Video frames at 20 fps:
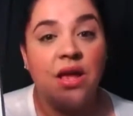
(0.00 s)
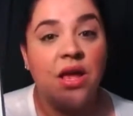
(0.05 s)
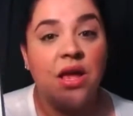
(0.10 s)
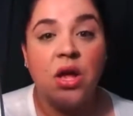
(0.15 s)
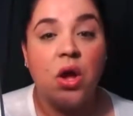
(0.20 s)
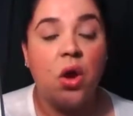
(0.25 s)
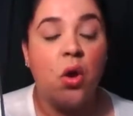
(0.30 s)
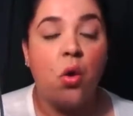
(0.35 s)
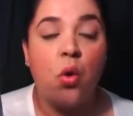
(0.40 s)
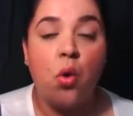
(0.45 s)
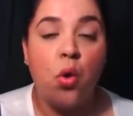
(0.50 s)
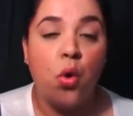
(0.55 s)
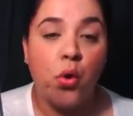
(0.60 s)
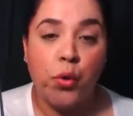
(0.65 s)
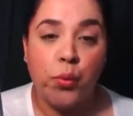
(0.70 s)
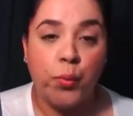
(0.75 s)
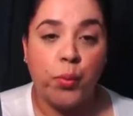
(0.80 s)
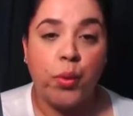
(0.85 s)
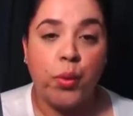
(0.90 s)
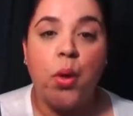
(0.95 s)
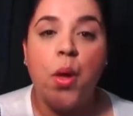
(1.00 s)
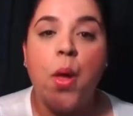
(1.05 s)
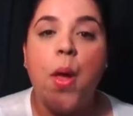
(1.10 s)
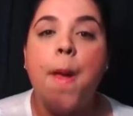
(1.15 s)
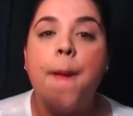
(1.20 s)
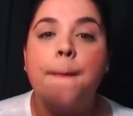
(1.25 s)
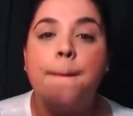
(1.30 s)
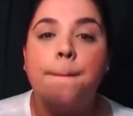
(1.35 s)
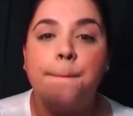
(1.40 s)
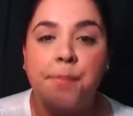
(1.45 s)
Horrible.
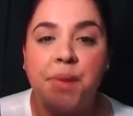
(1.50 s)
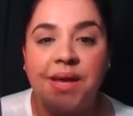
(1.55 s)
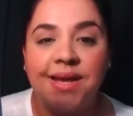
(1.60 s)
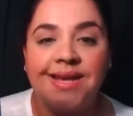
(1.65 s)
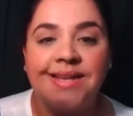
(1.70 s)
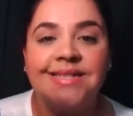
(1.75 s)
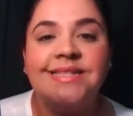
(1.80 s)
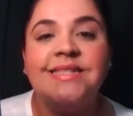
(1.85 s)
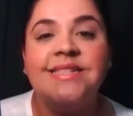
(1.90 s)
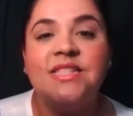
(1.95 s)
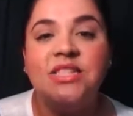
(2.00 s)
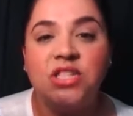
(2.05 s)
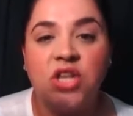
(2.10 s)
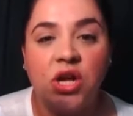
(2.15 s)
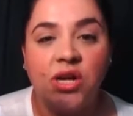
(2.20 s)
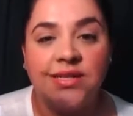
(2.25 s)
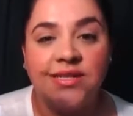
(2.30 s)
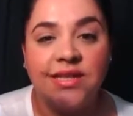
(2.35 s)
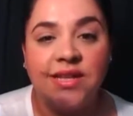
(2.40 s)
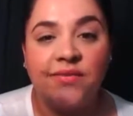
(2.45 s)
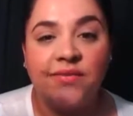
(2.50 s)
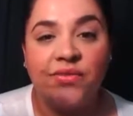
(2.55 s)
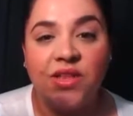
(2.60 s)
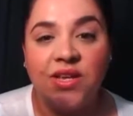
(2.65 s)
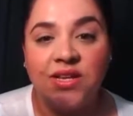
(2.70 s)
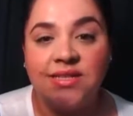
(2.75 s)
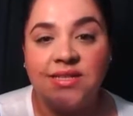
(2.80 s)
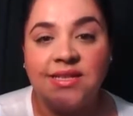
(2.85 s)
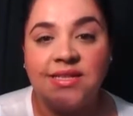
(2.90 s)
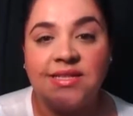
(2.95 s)
But dogs love things
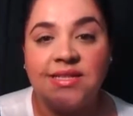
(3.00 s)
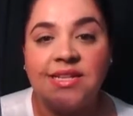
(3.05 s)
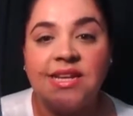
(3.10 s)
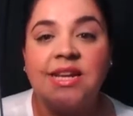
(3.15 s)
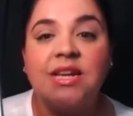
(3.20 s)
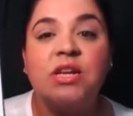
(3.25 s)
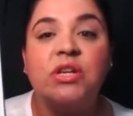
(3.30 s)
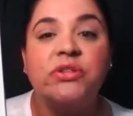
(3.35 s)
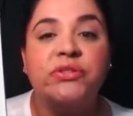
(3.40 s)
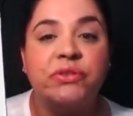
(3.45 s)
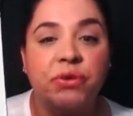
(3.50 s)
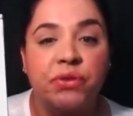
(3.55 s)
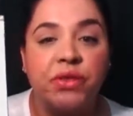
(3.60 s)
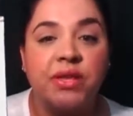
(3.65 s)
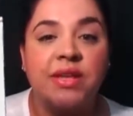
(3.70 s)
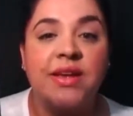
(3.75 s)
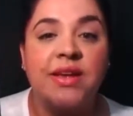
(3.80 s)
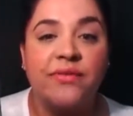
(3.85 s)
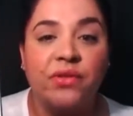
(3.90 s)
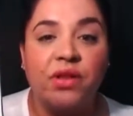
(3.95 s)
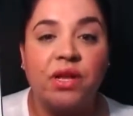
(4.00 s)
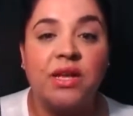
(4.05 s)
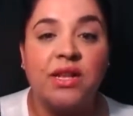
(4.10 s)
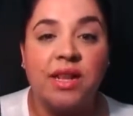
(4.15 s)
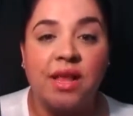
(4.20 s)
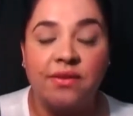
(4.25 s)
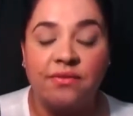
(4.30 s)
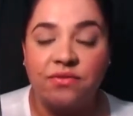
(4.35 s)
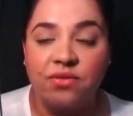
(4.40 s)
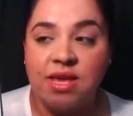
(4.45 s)
that stink, so they definitely
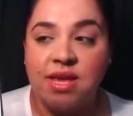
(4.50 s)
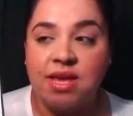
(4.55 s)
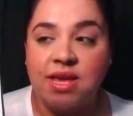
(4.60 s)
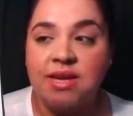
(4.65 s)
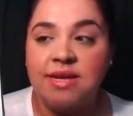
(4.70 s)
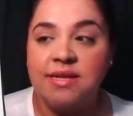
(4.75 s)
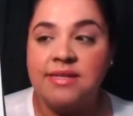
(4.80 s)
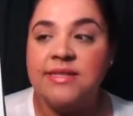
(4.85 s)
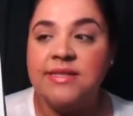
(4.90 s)
love these.